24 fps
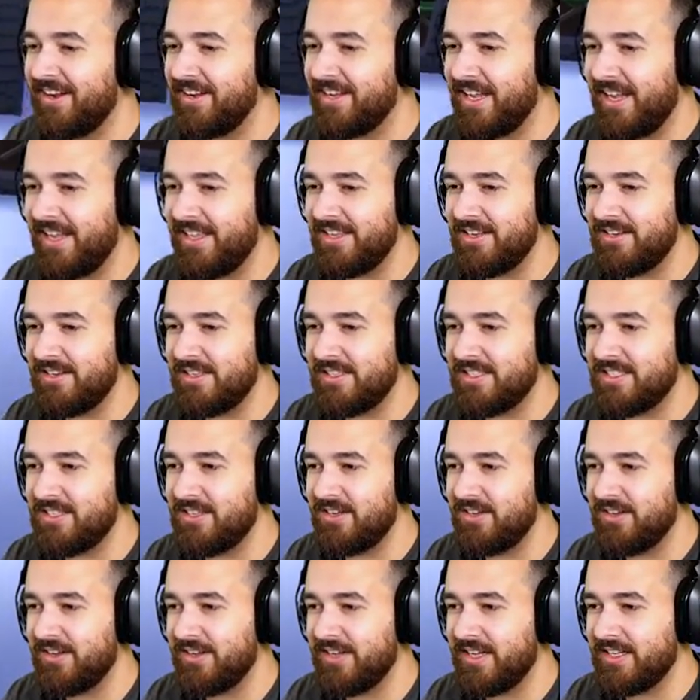okay, the, is the
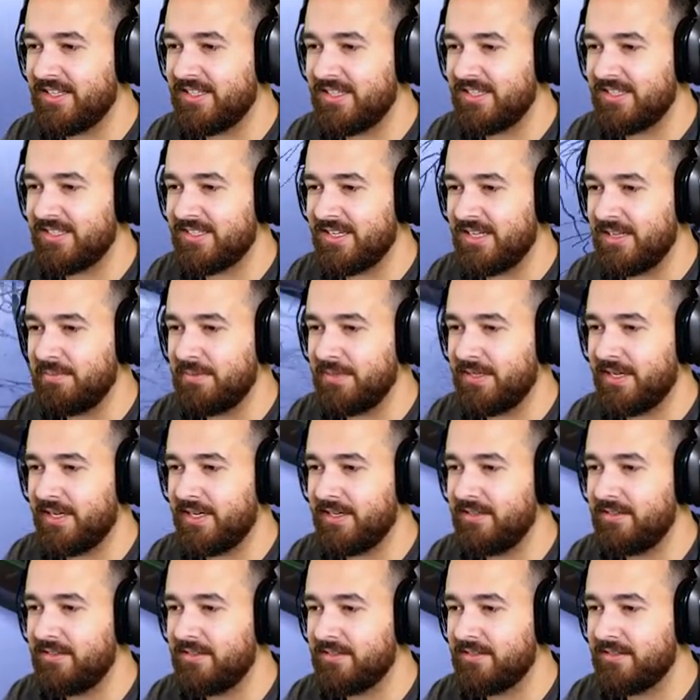dog going outside to sleep
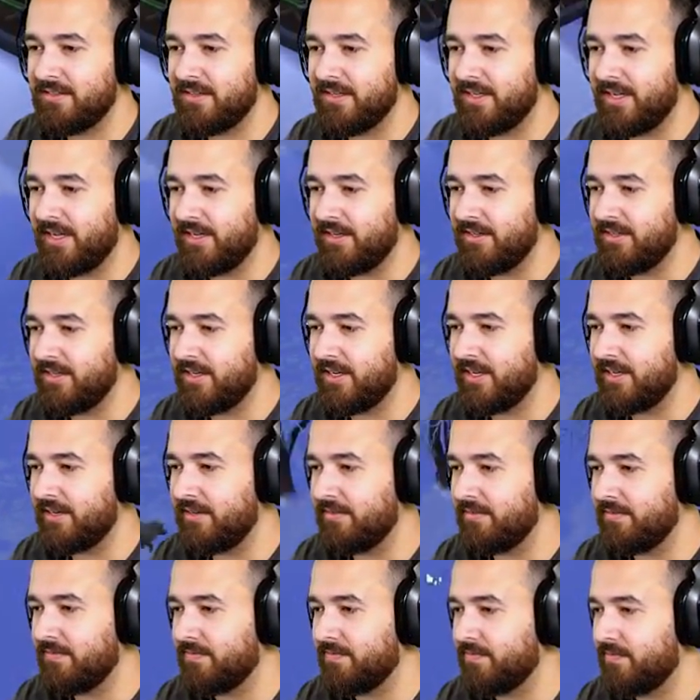again? Okay, good night.
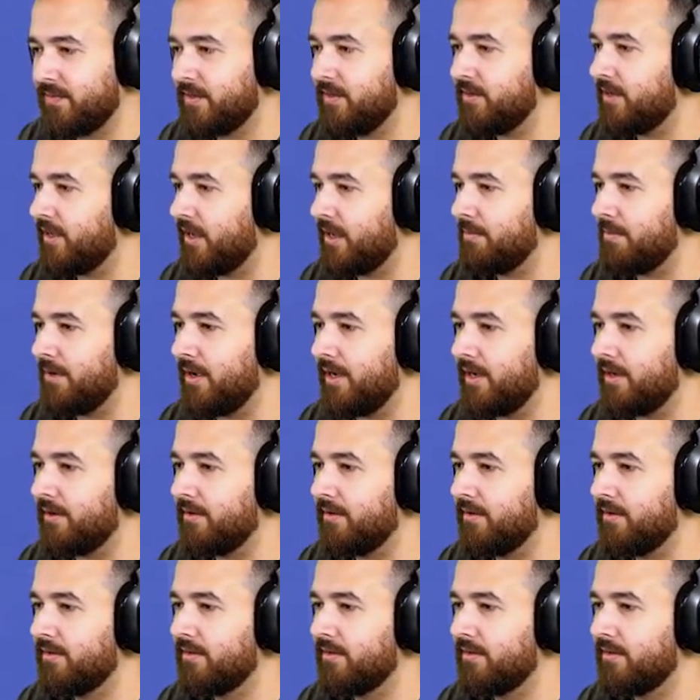Okay, bye.